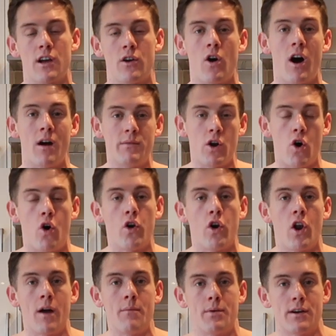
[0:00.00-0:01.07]
So I'm an
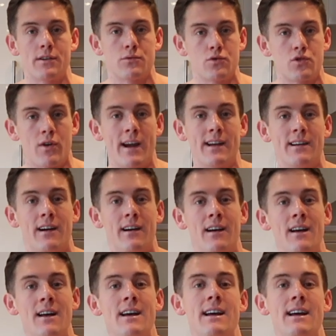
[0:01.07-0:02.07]
online personal trainer.